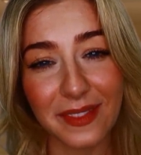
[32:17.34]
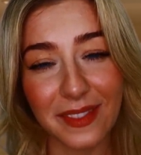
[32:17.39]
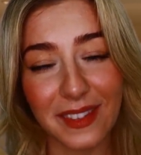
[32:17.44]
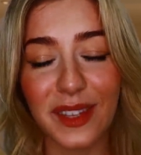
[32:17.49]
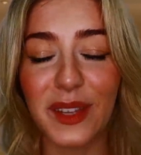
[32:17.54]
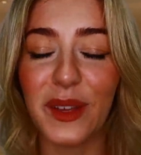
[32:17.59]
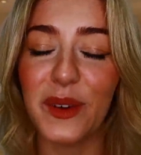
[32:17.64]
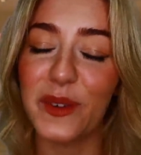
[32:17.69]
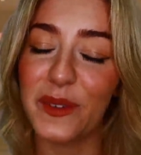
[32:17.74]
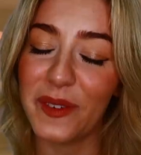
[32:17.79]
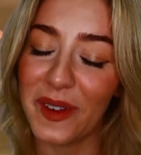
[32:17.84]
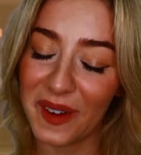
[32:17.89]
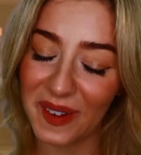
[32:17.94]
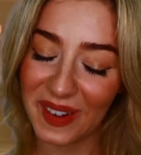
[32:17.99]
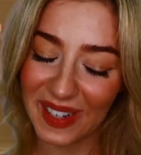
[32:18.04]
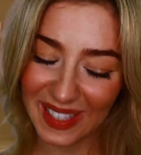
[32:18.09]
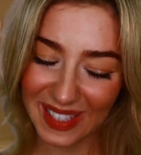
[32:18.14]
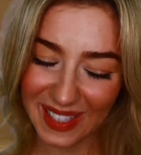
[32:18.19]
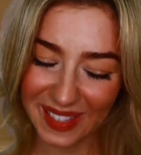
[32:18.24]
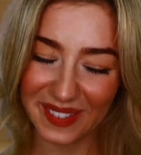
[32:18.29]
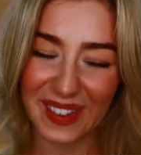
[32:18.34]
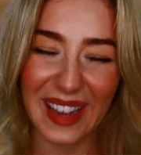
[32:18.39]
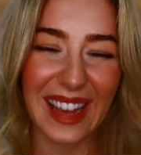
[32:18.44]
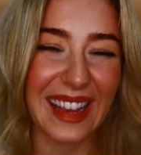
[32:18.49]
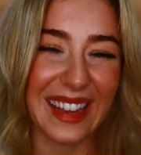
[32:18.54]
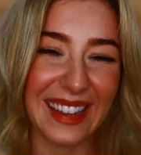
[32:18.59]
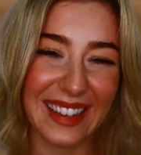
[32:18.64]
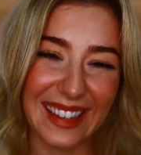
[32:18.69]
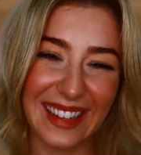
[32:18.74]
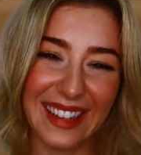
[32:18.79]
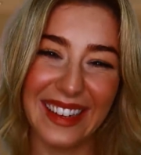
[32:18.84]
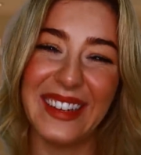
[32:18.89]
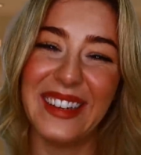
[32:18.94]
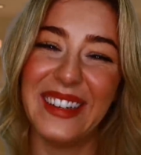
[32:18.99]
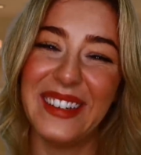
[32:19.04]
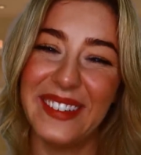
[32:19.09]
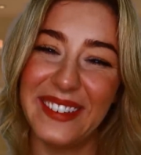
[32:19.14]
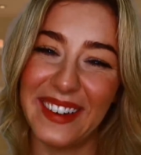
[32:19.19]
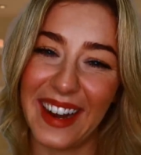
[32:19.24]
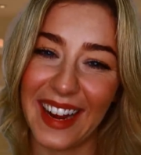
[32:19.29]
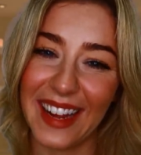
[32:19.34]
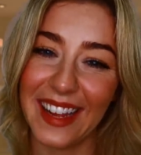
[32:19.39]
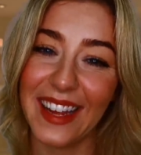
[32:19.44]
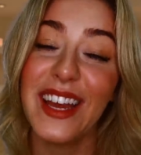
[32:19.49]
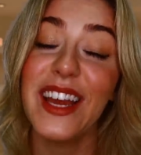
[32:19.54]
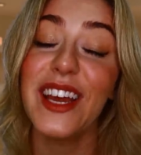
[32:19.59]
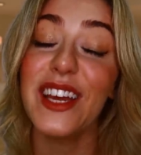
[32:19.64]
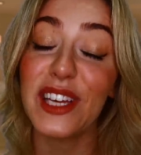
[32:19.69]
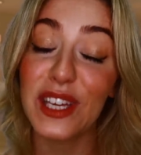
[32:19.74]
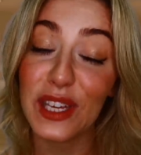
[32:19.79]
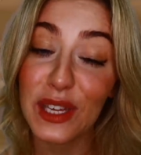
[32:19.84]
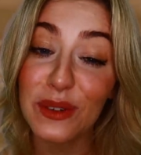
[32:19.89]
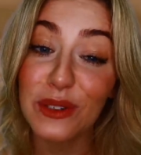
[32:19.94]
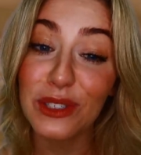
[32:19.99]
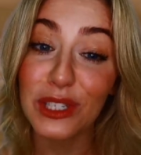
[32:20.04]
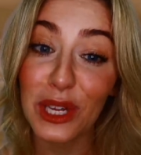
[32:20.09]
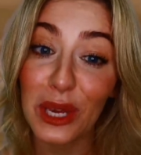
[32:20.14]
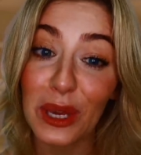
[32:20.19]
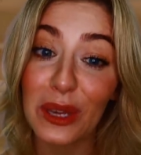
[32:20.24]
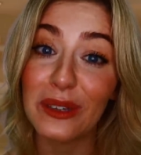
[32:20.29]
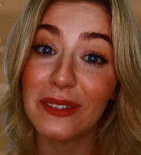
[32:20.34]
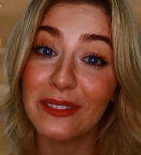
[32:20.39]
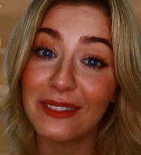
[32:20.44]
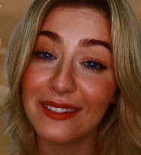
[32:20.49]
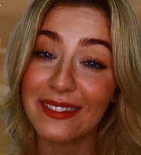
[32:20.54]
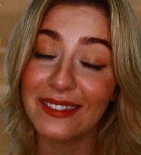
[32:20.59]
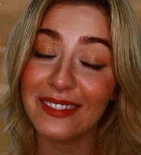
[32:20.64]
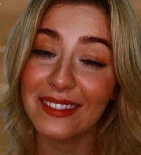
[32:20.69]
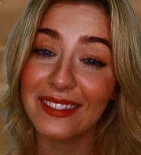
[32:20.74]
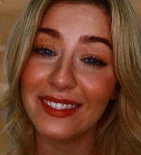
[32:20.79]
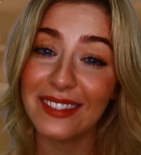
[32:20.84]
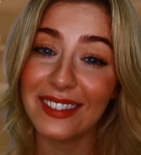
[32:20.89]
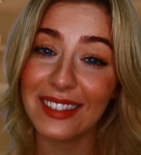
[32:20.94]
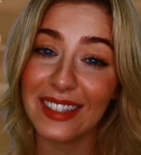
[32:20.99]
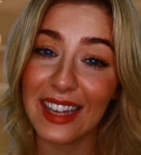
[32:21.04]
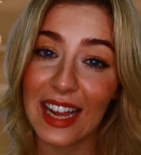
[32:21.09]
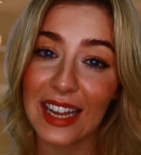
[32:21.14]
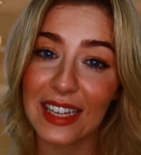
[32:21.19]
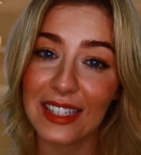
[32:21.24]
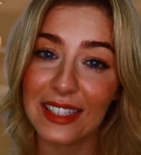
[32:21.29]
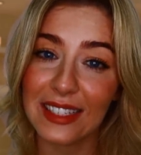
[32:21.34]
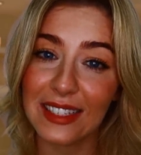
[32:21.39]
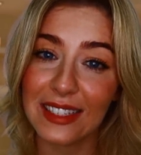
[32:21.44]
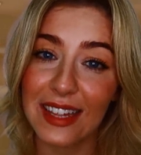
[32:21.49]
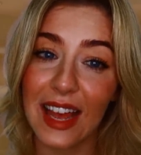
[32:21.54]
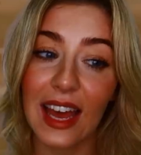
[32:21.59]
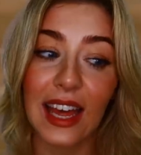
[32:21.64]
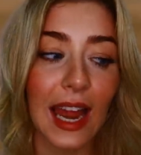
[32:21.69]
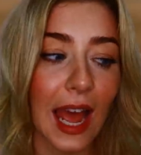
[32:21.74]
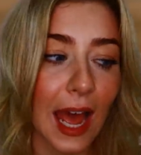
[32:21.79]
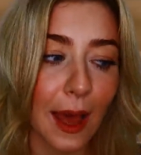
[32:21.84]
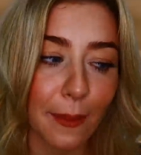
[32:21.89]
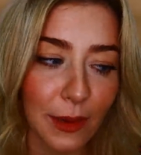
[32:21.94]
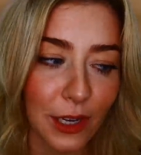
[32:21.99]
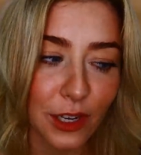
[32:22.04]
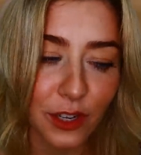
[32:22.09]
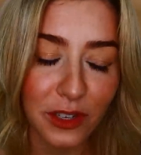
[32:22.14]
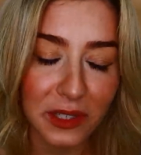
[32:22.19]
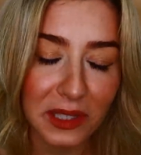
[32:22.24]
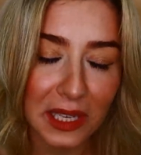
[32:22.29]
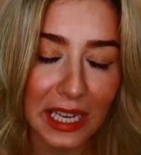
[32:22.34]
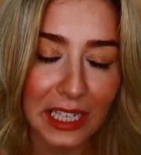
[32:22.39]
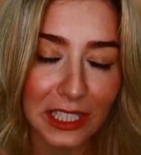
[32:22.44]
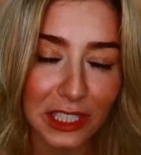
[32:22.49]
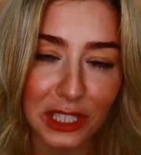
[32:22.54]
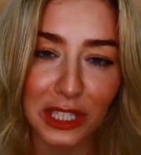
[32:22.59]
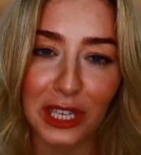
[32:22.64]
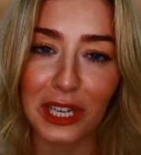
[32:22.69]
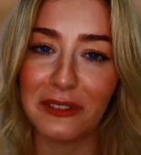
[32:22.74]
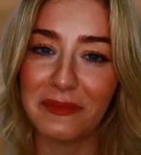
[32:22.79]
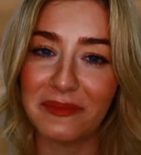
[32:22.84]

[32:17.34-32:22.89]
You're very sweet. You too. Yes, and a happy new year to you.